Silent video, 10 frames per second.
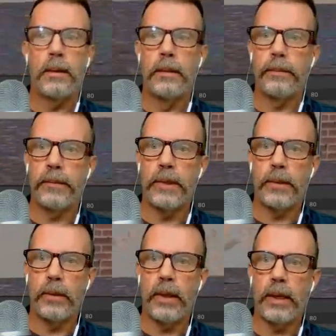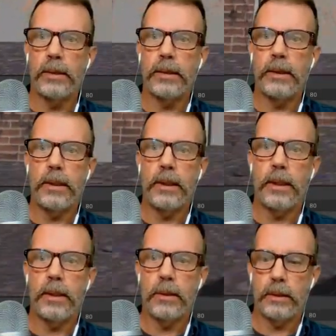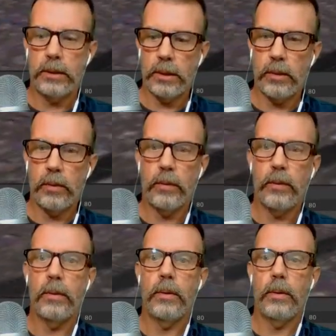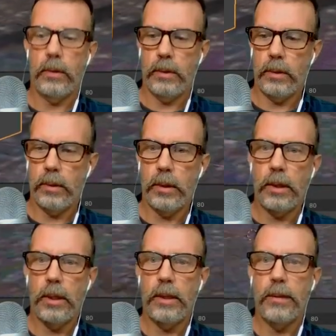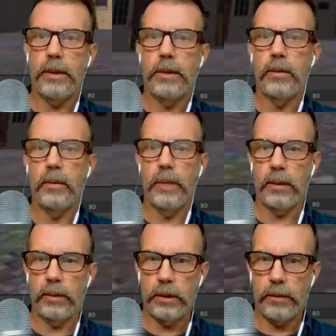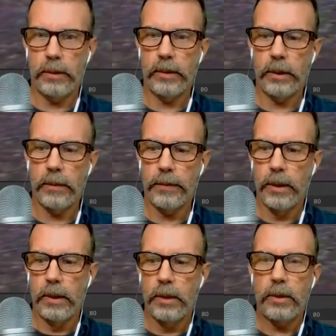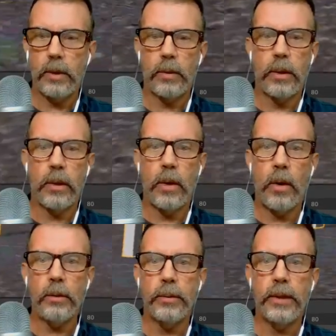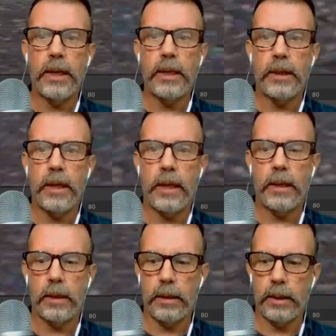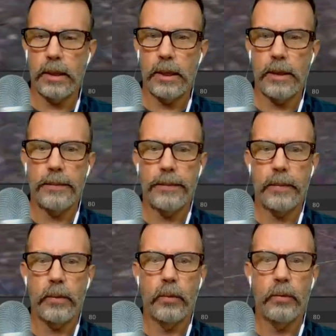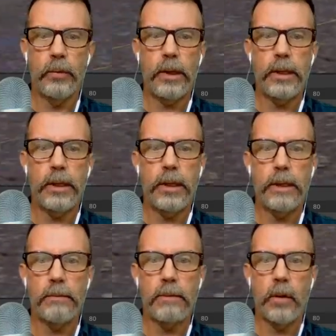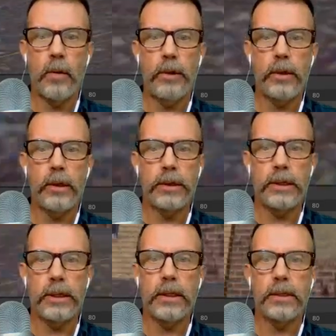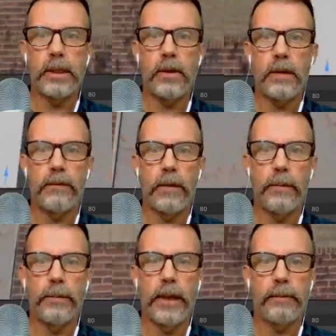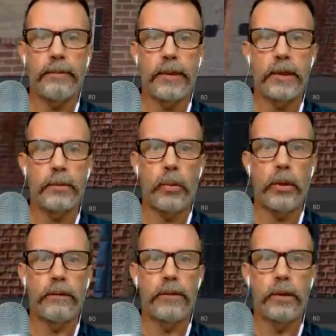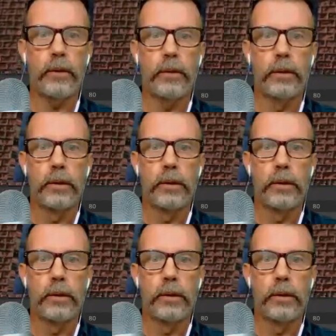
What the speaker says: WASD here. So let me zoom out some. Here we go. So ultimately, I think we're really only going to see this area from like this point of view.